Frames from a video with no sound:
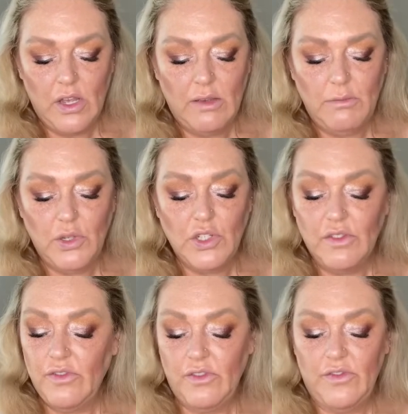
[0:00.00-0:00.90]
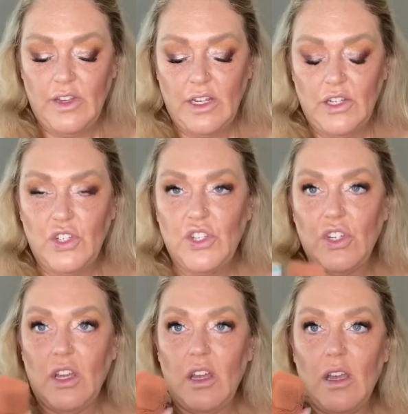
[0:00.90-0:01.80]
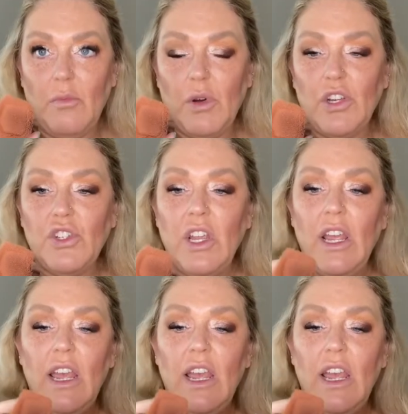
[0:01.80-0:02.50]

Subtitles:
Beautiful Finish brush.